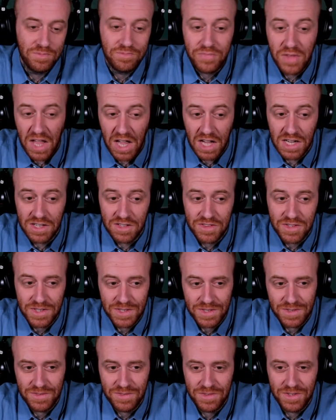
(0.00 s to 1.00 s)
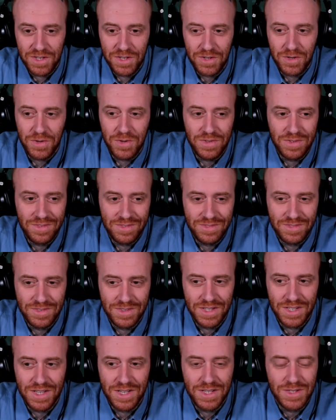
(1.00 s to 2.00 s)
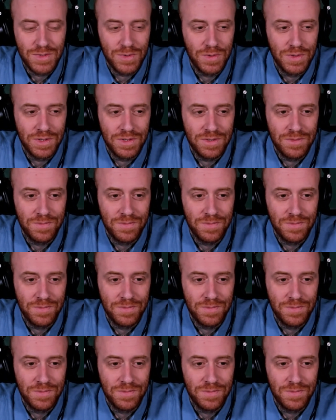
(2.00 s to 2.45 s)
anything at all, I guess, really.